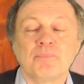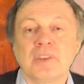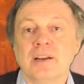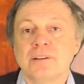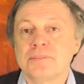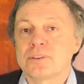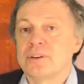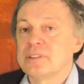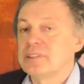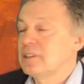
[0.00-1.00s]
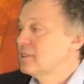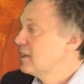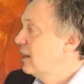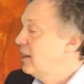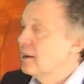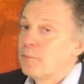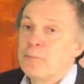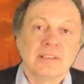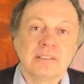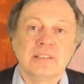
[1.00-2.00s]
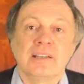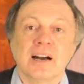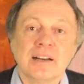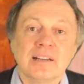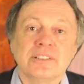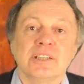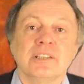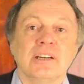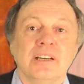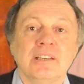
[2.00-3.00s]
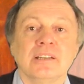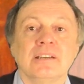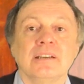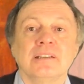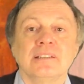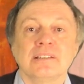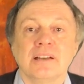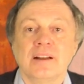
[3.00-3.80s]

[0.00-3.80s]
and of course it's clear the young generation is,